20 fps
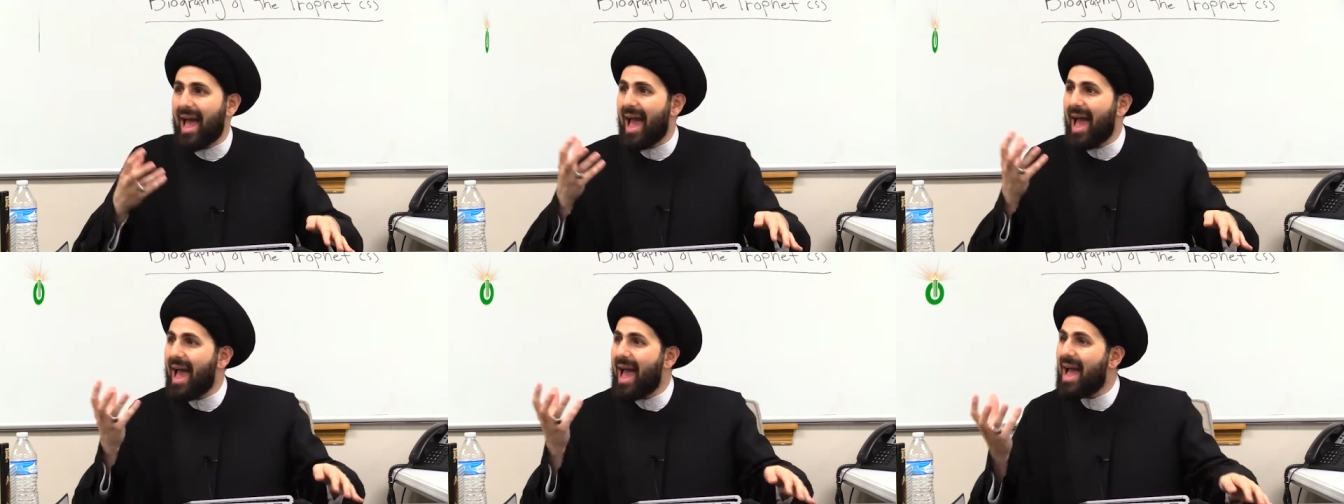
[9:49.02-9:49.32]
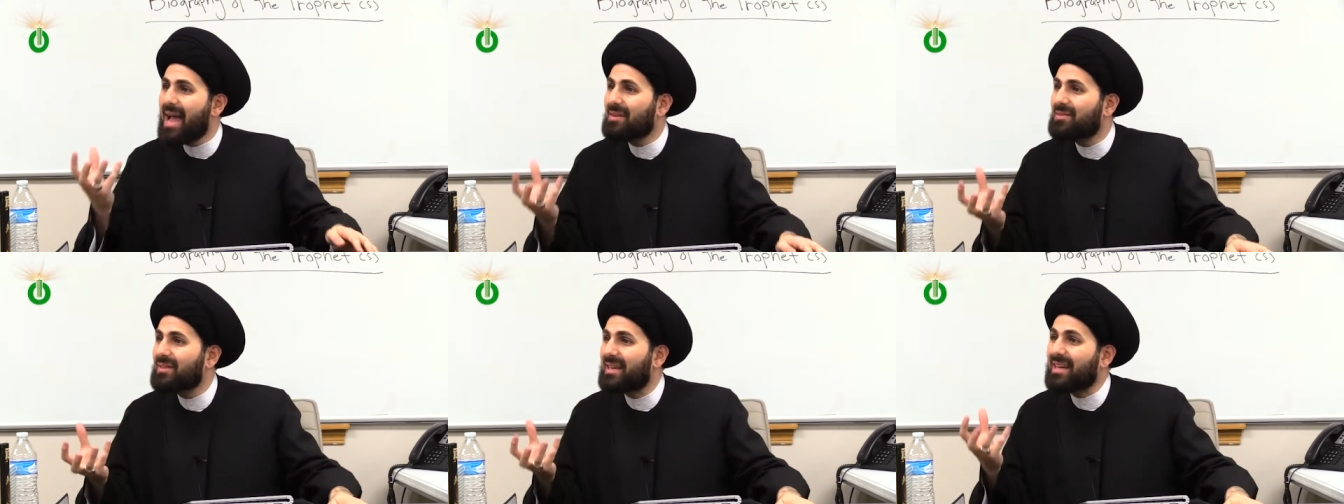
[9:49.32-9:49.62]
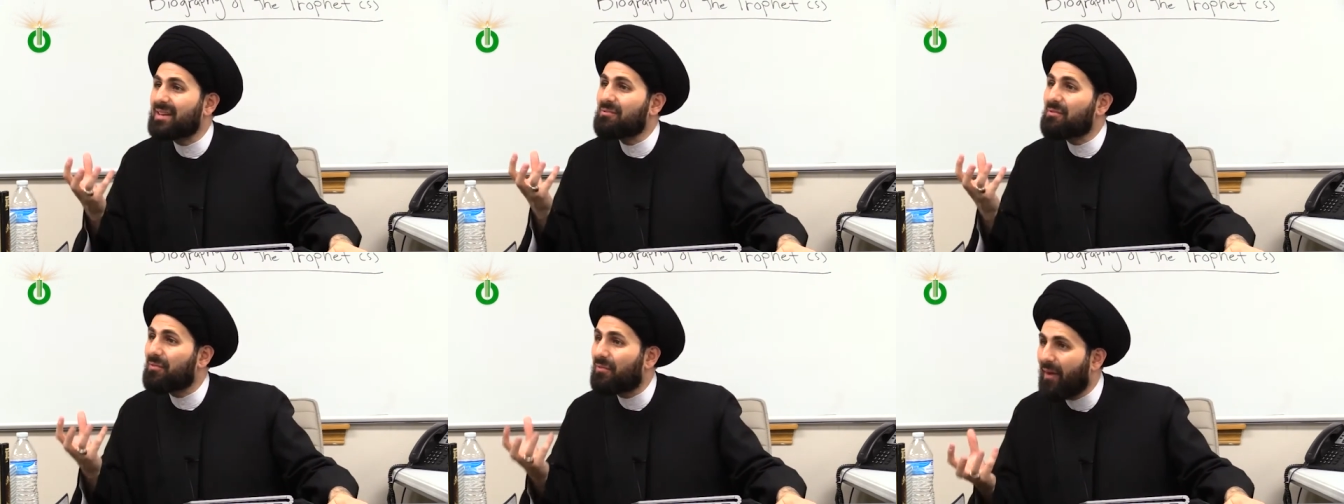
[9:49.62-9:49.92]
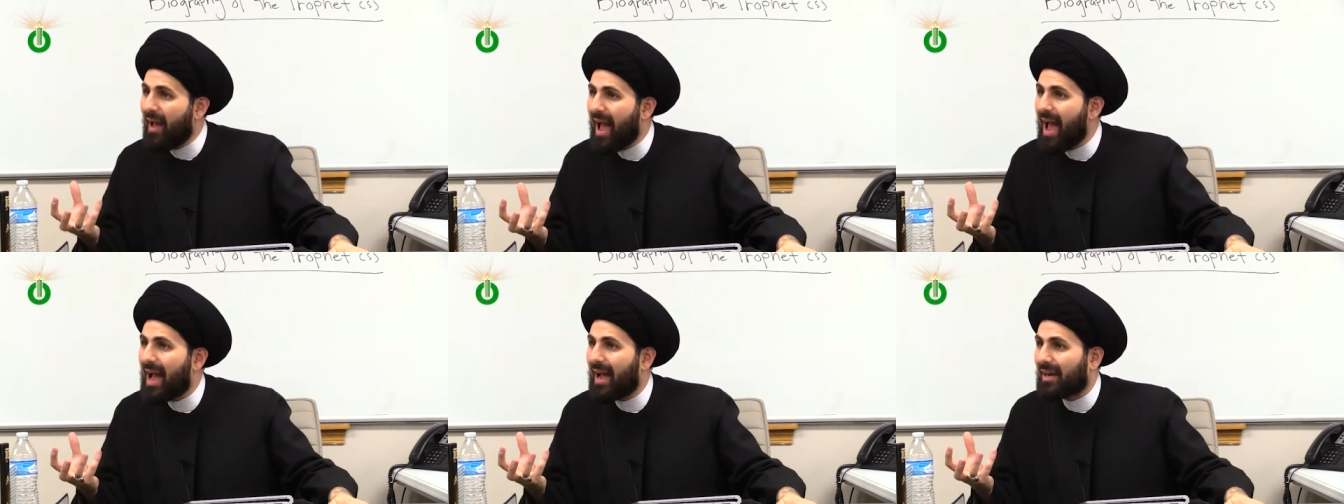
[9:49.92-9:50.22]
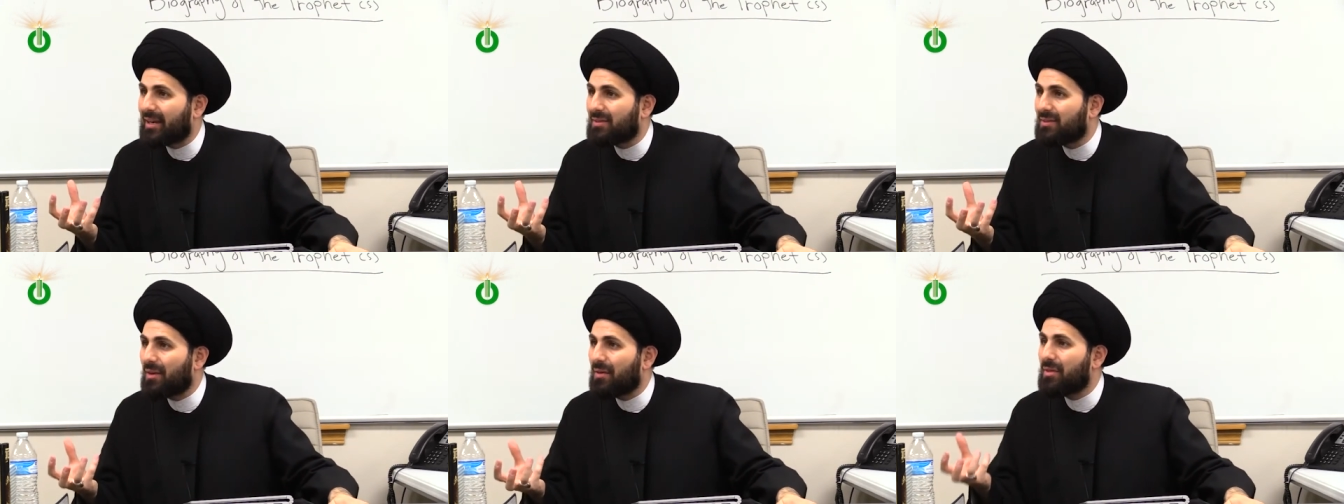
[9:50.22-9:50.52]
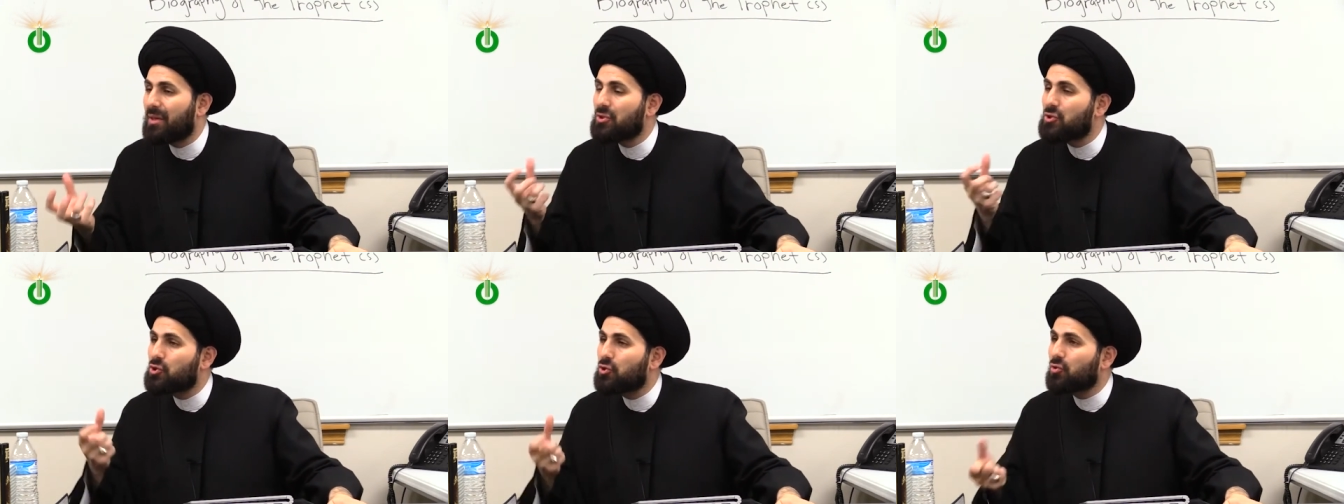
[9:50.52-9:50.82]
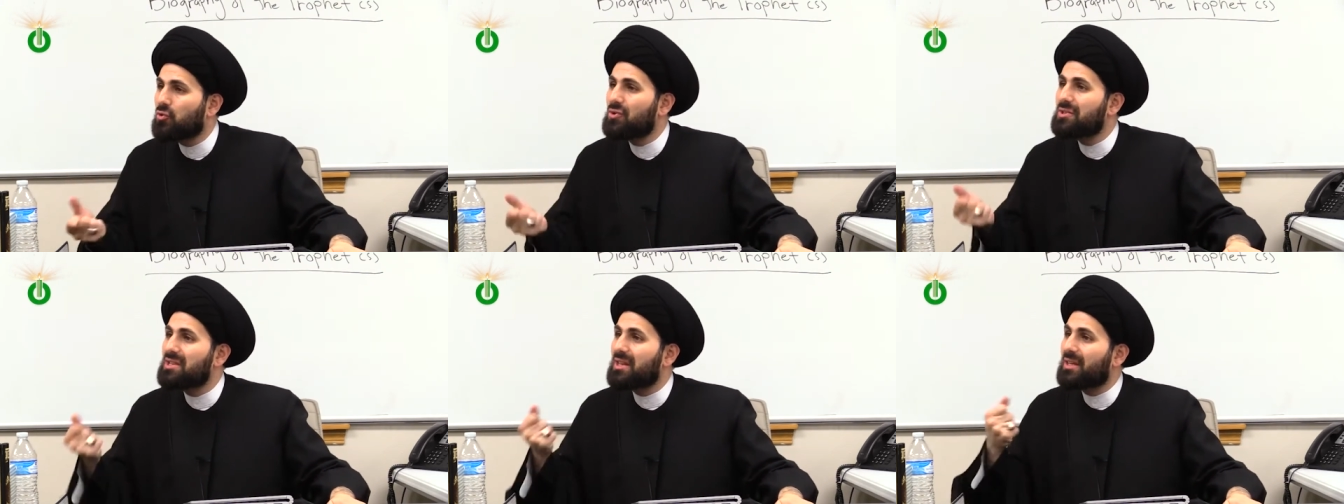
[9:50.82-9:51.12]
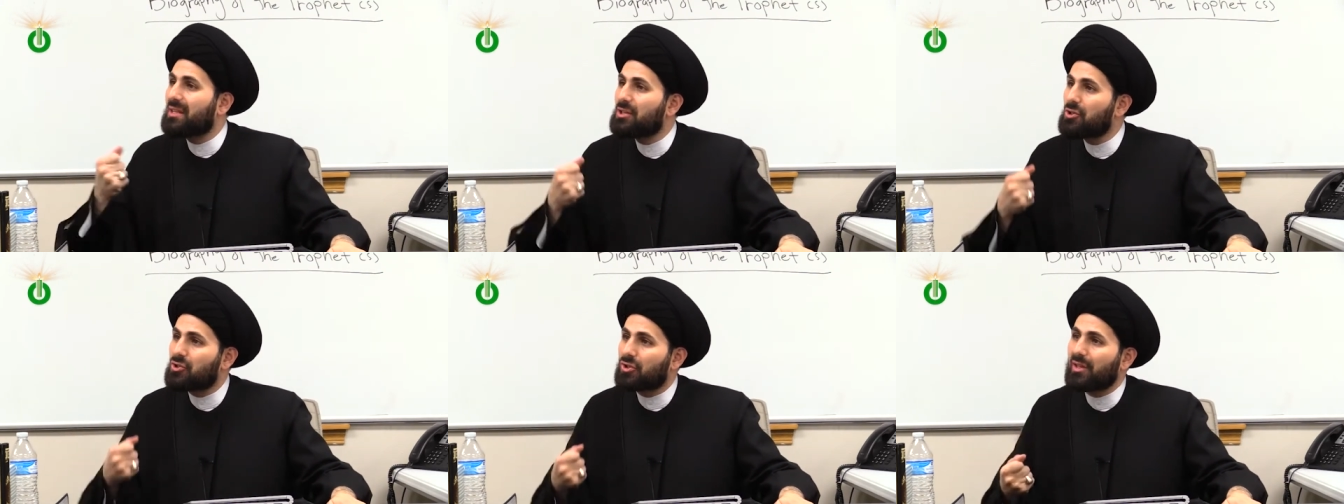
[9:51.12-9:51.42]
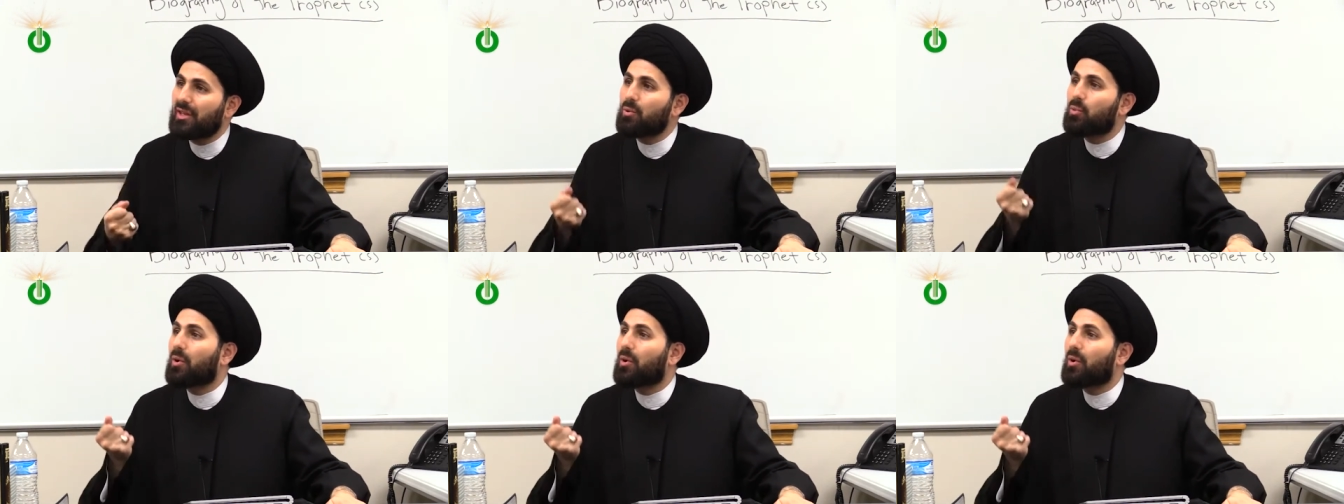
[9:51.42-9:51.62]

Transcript: And in fact, the Jews initially